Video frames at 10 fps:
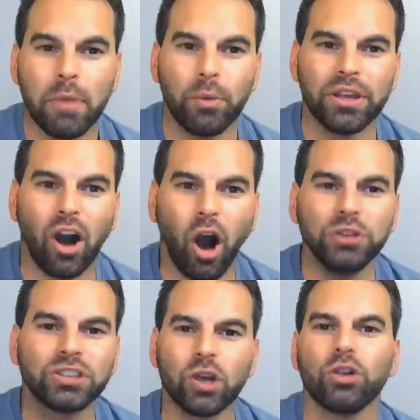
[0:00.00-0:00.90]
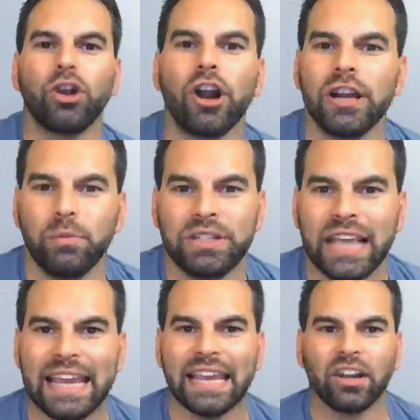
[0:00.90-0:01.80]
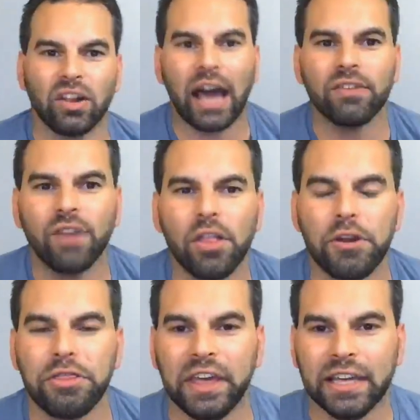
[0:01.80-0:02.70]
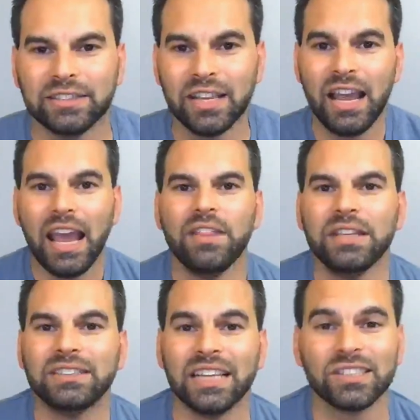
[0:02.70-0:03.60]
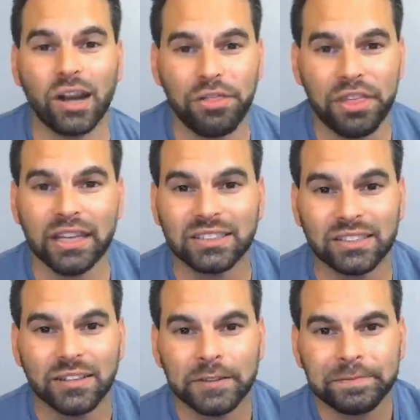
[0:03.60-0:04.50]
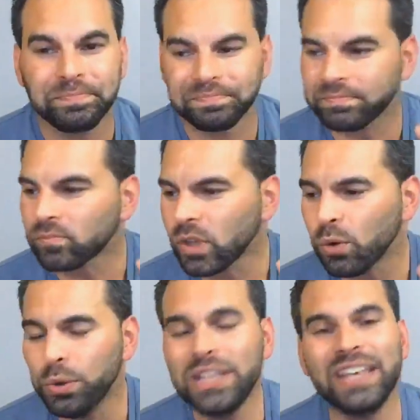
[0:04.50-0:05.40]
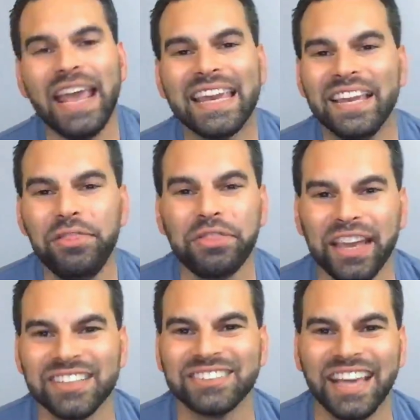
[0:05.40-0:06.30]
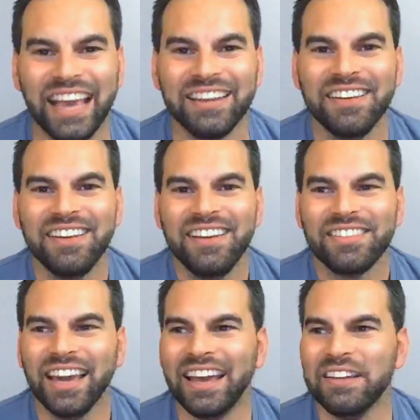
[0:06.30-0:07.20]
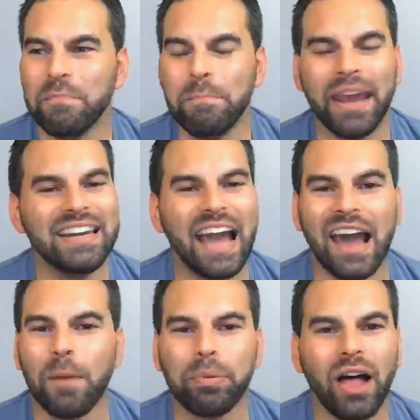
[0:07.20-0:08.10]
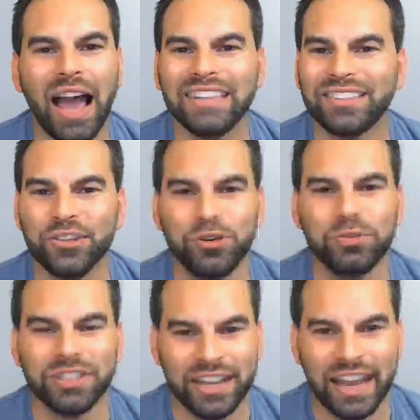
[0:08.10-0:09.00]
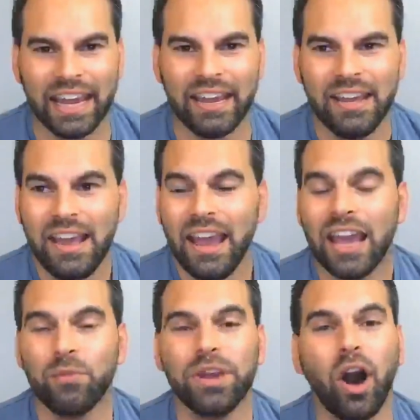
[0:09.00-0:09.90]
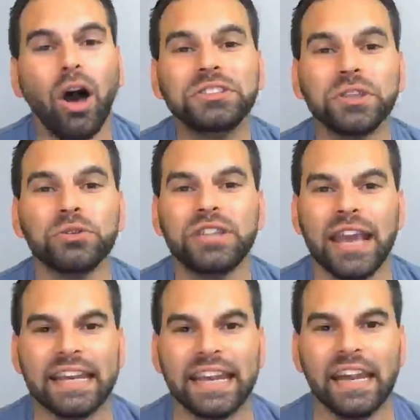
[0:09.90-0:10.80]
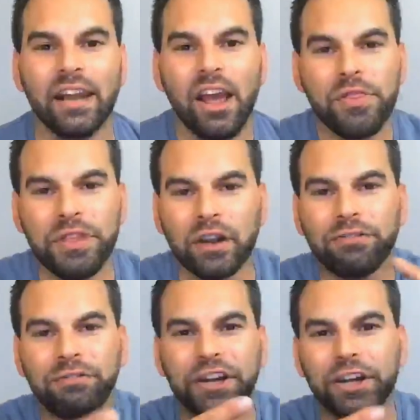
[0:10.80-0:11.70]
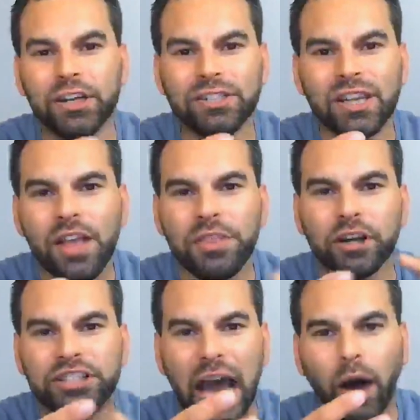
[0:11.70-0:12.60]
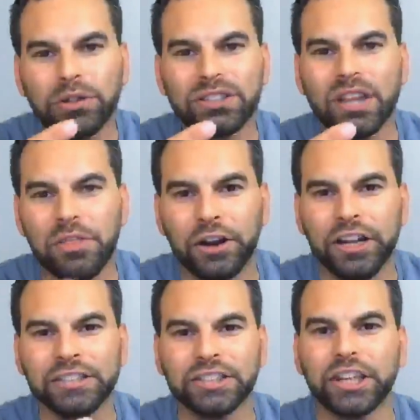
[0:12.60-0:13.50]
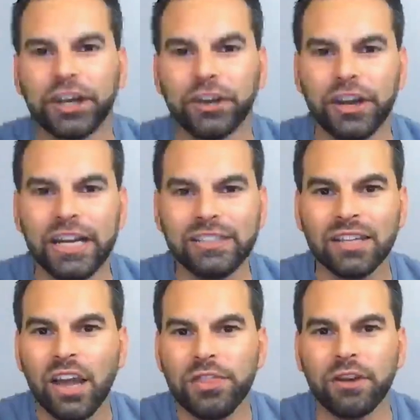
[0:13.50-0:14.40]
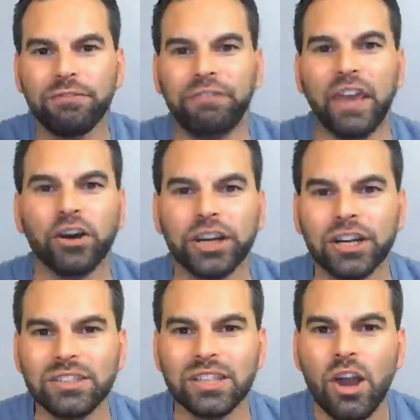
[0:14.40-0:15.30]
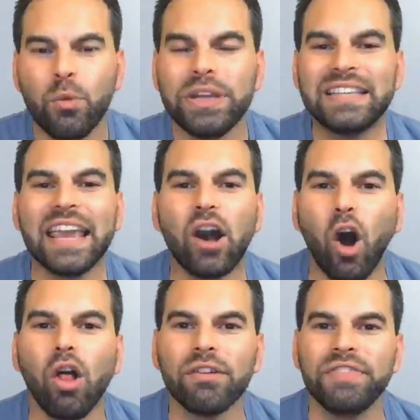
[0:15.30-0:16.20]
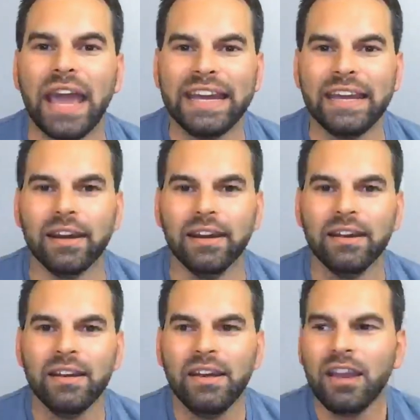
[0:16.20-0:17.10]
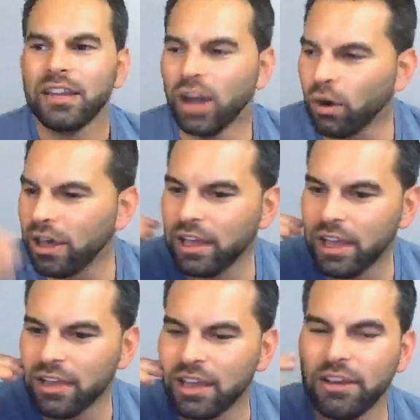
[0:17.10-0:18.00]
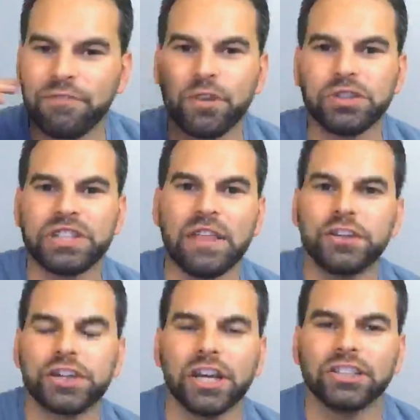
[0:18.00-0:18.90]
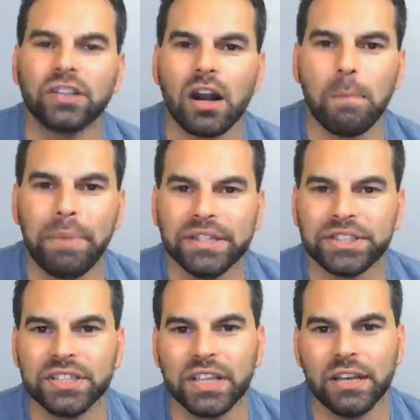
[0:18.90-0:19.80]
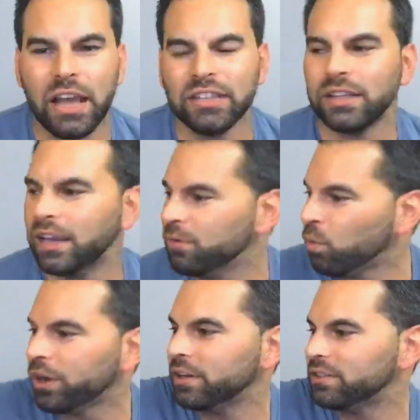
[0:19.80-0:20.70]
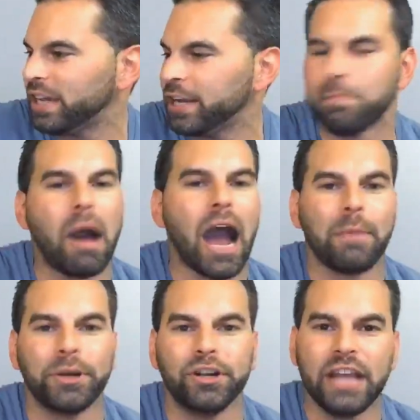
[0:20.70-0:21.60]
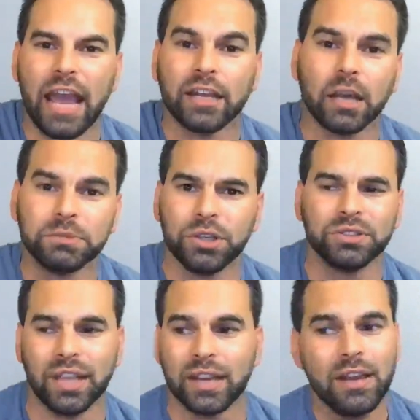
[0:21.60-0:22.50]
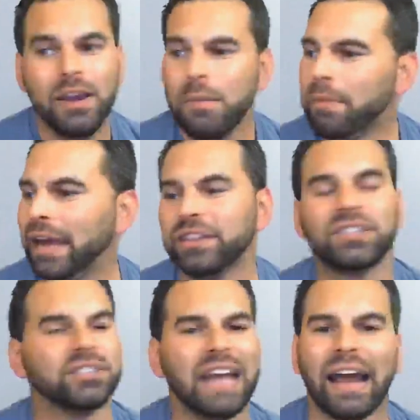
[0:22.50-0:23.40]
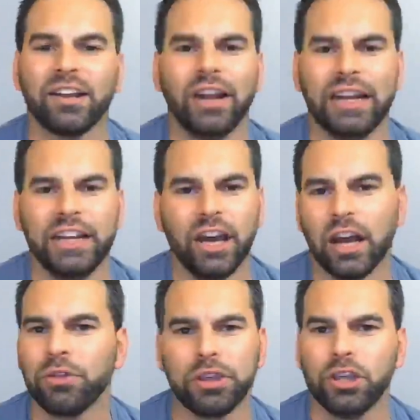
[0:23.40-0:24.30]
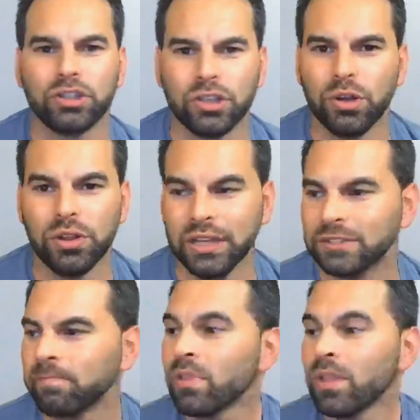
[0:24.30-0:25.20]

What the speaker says: But we also learn and we take in a lot of other things, and these things are this. We take in things that may not apply to you today, and we also take in their fears, their doubts, their insecurities, their failures. We take all of that in. You know, if you say that you're going to start a business, and when, say your mom or your dad comes to you and is like, man, this is not a good idea, I don't think you should do this.